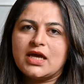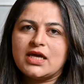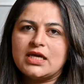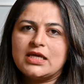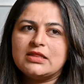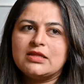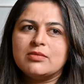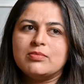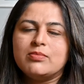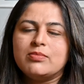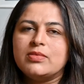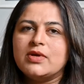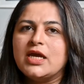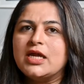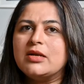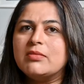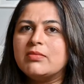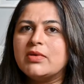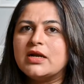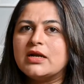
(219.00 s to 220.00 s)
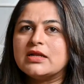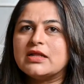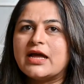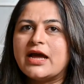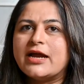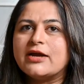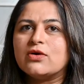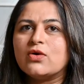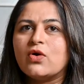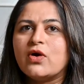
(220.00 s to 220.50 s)
either inbuild
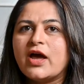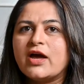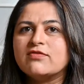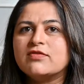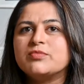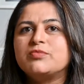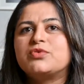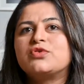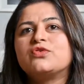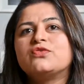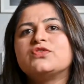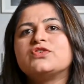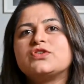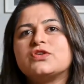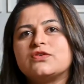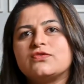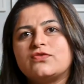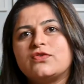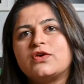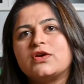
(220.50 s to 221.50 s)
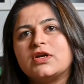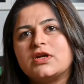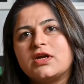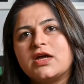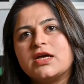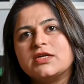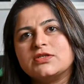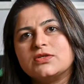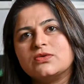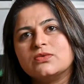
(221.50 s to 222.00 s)
that or have a provision for it
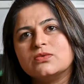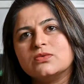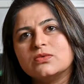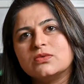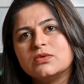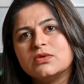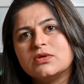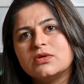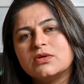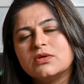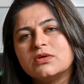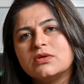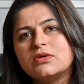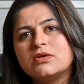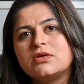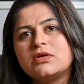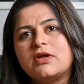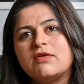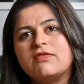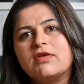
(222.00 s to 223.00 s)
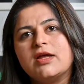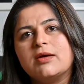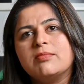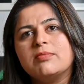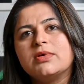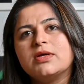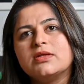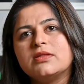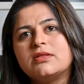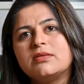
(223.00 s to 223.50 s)
as you develop
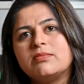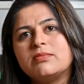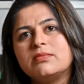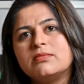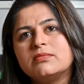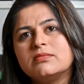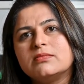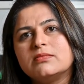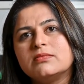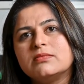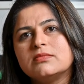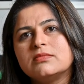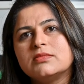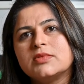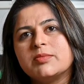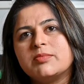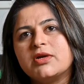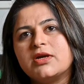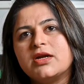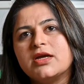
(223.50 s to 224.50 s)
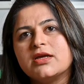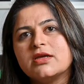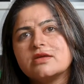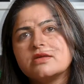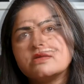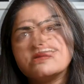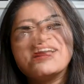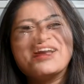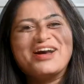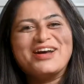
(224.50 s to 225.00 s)
the building.
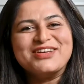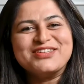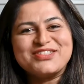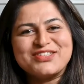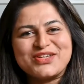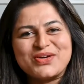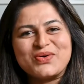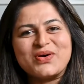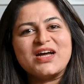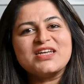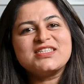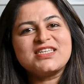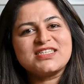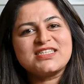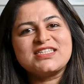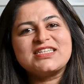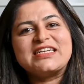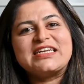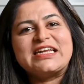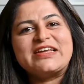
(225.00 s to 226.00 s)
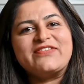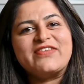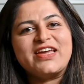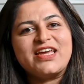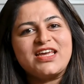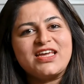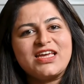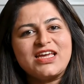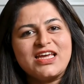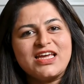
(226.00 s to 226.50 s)
So assisted
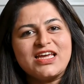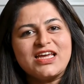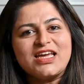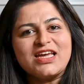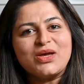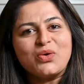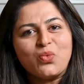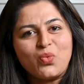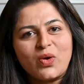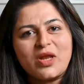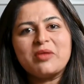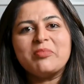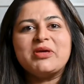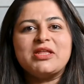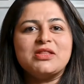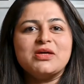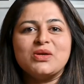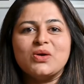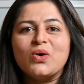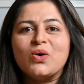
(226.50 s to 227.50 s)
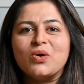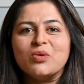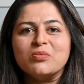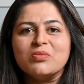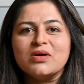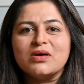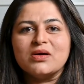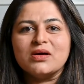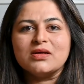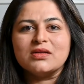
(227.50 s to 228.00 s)
living will be the
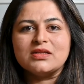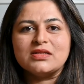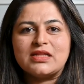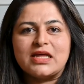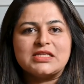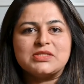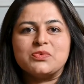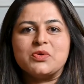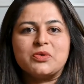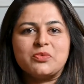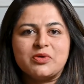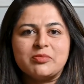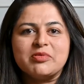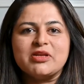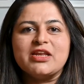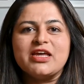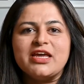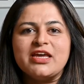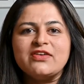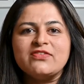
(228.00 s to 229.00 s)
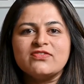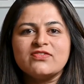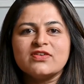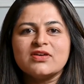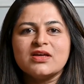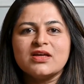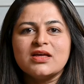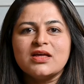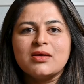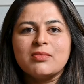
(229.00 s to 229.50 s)
norm. That's what we believe,
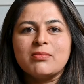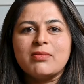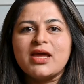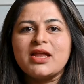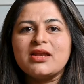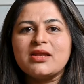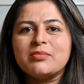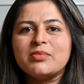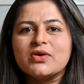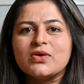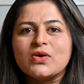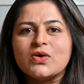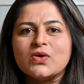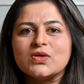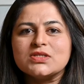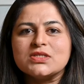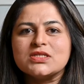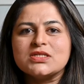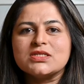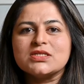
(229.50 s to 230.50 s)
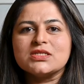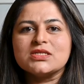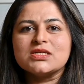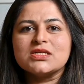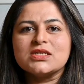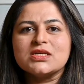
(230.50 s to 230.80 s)
mainly because